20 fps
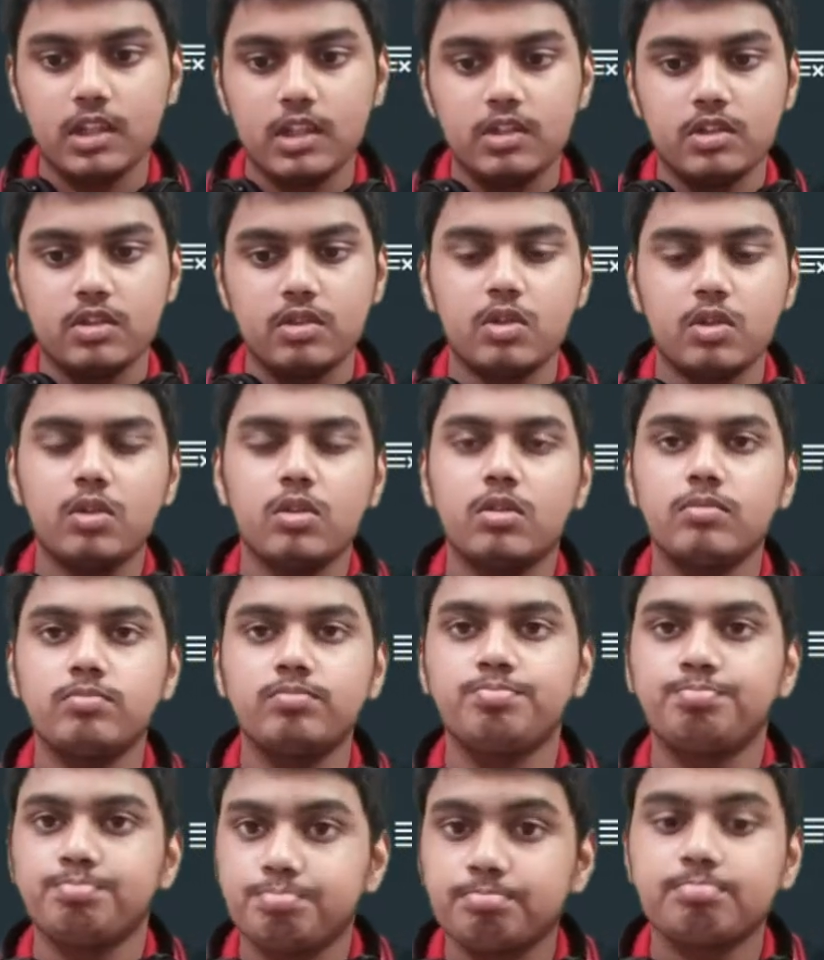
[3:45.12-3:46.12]
So
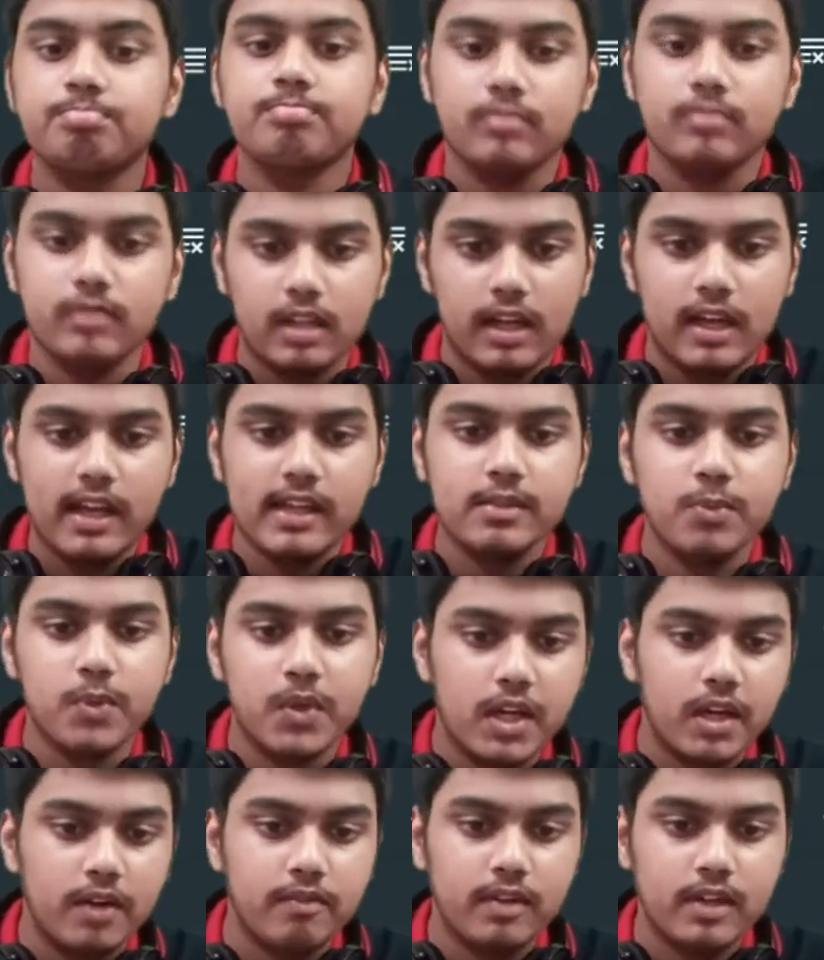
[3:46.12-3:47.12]
as we
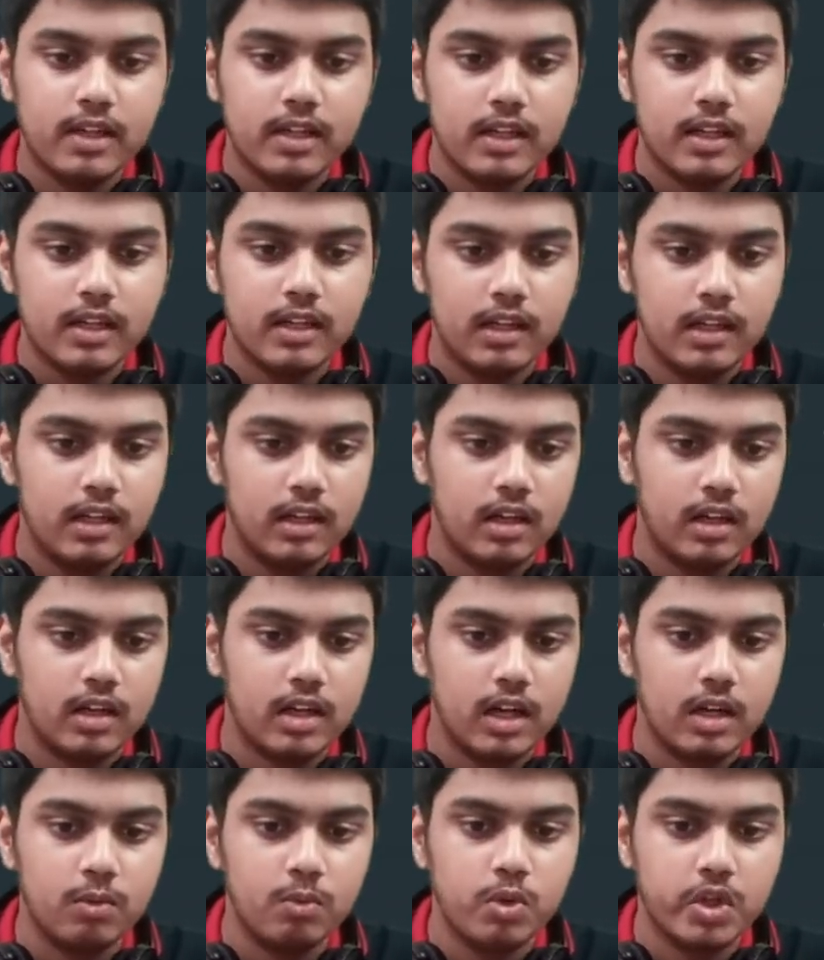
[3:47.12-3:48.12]
have written a
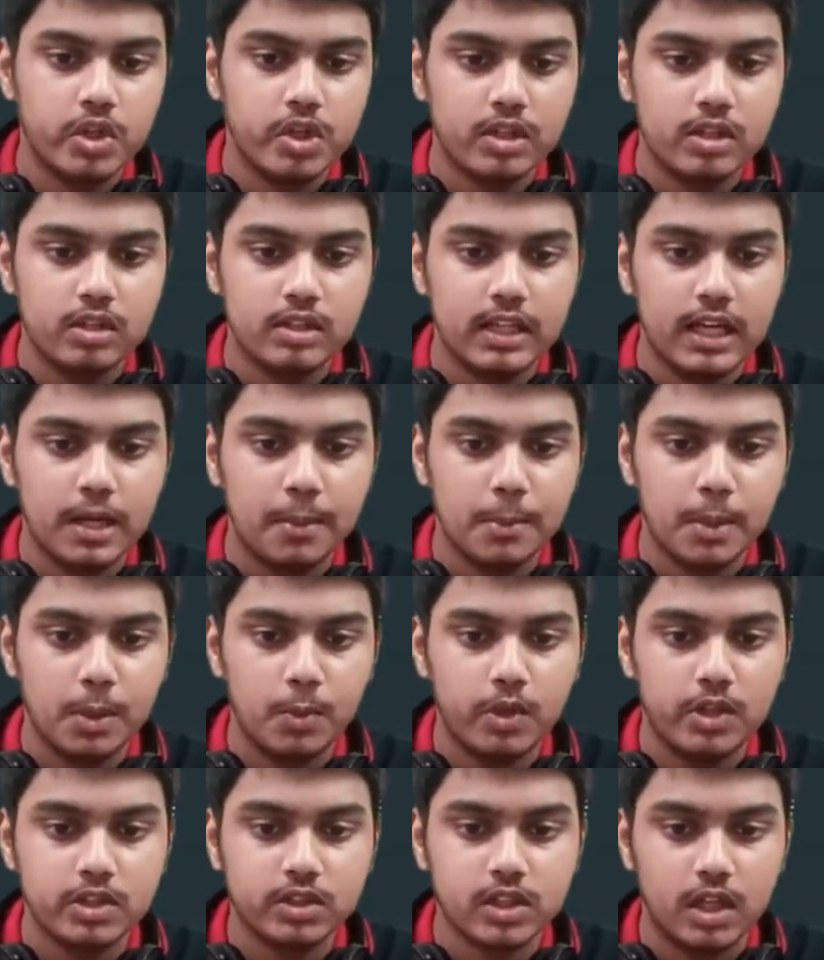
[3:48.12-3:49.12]
conversion statement
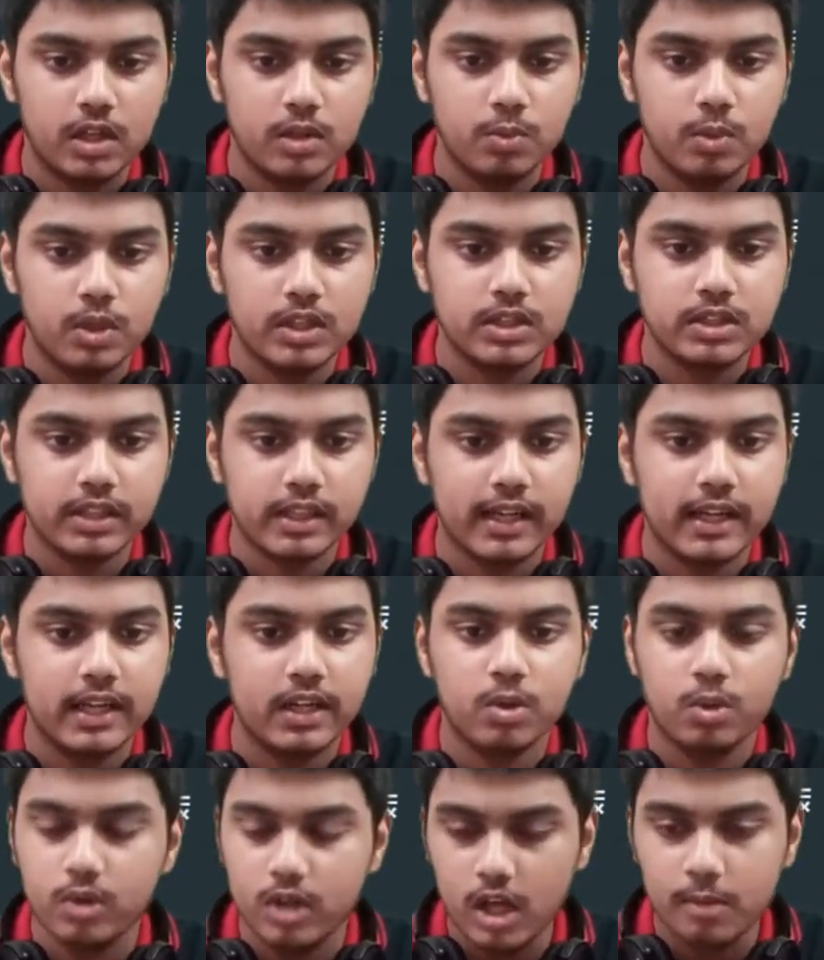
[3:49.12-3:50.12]
which converts a
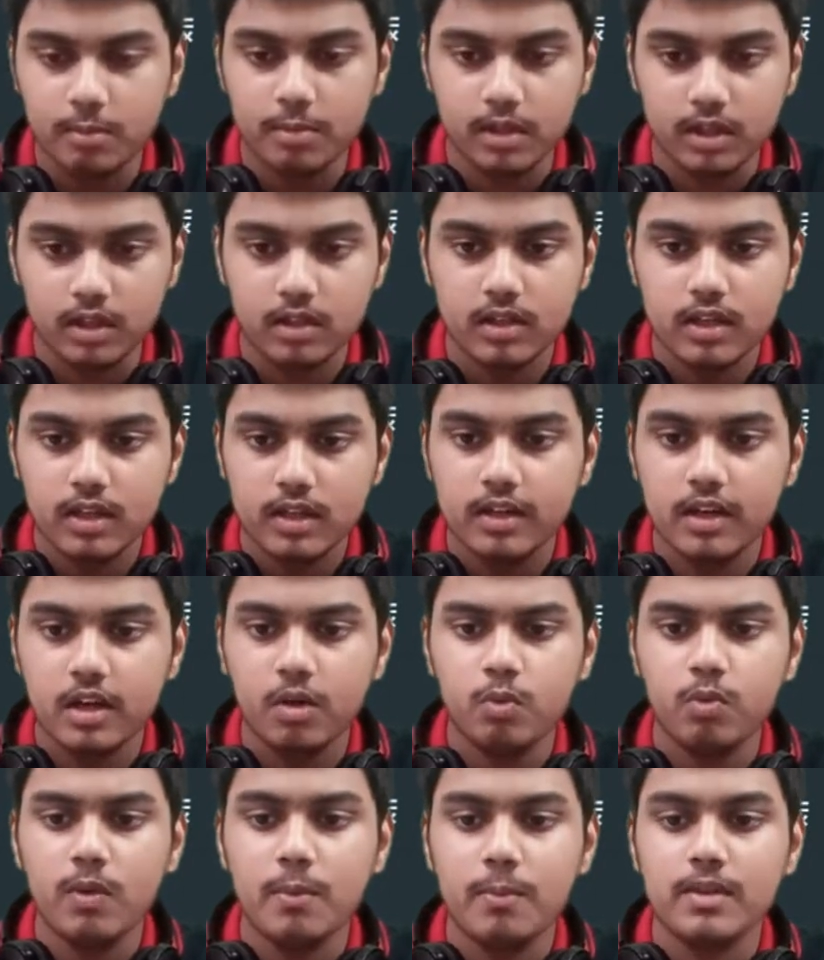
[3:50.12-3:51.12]
to double,
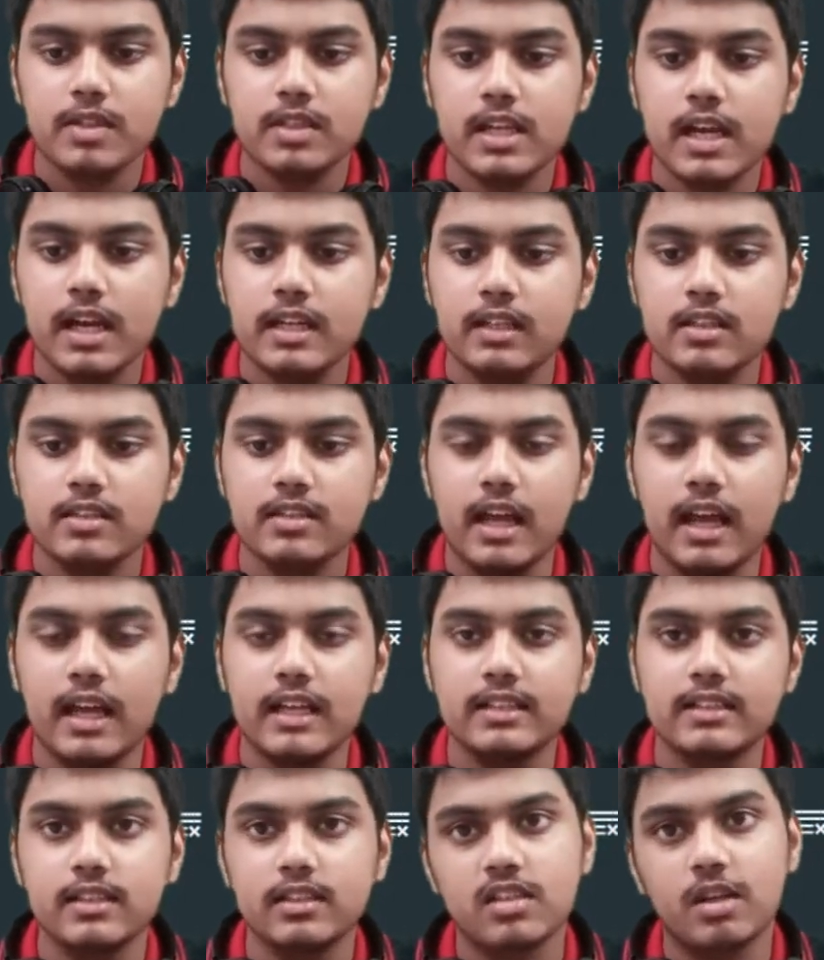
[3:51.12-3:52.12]
now we must get this
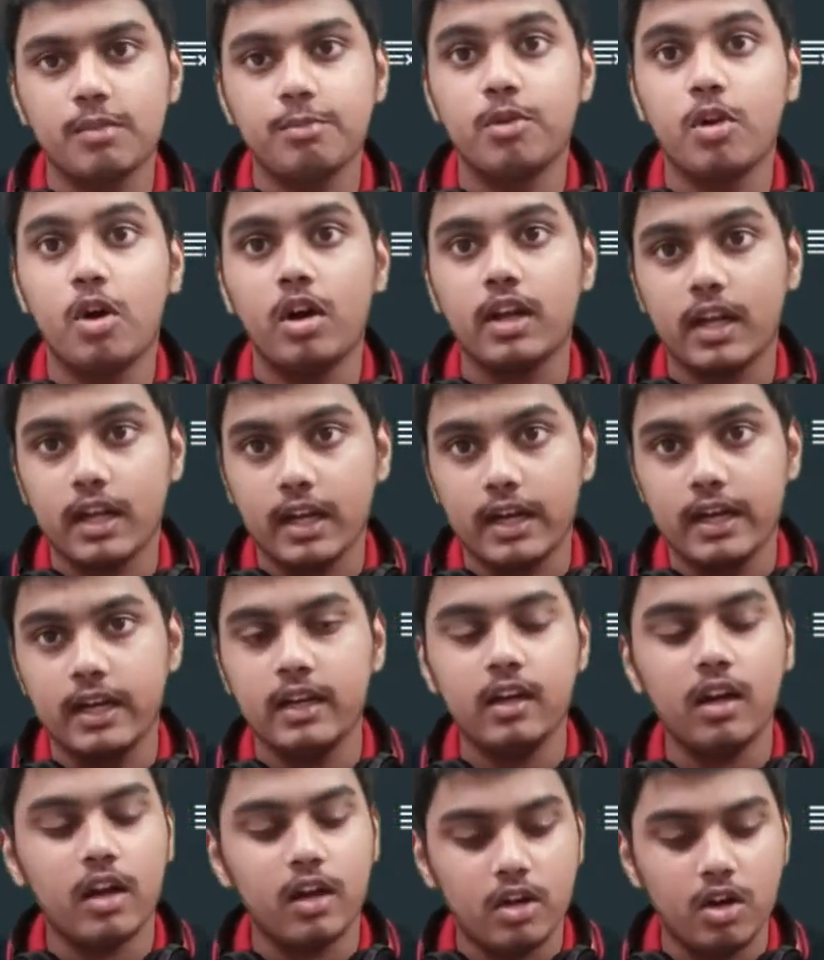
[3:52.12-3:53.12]
as
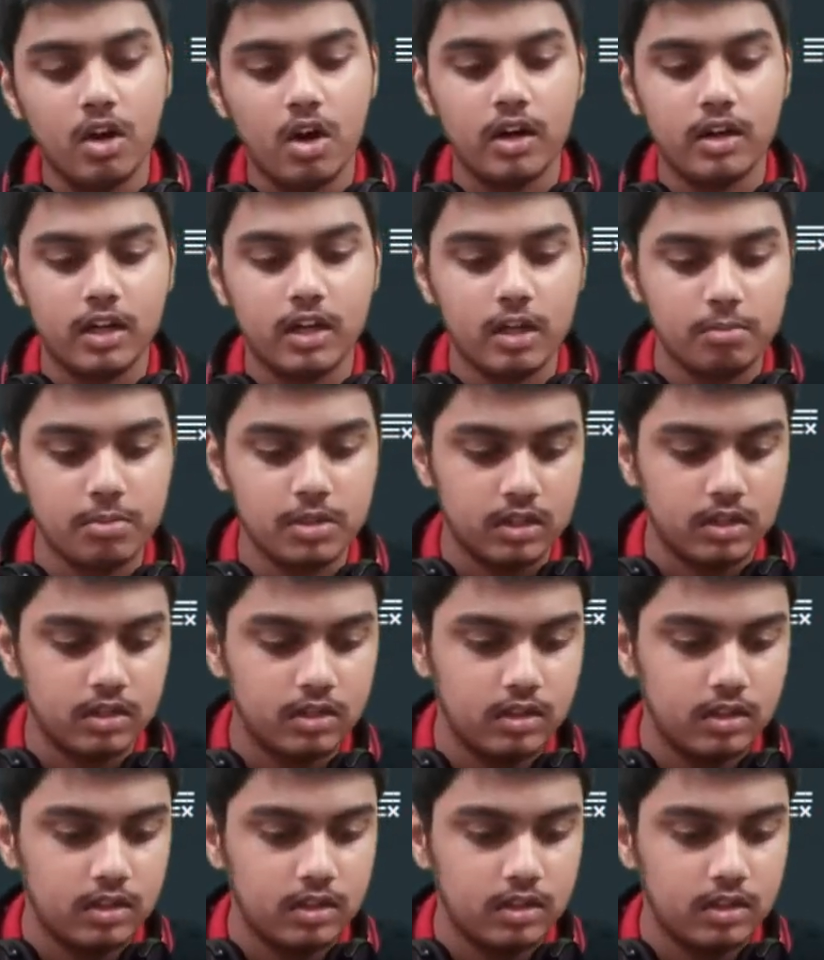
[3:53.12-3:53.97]
system.int.double.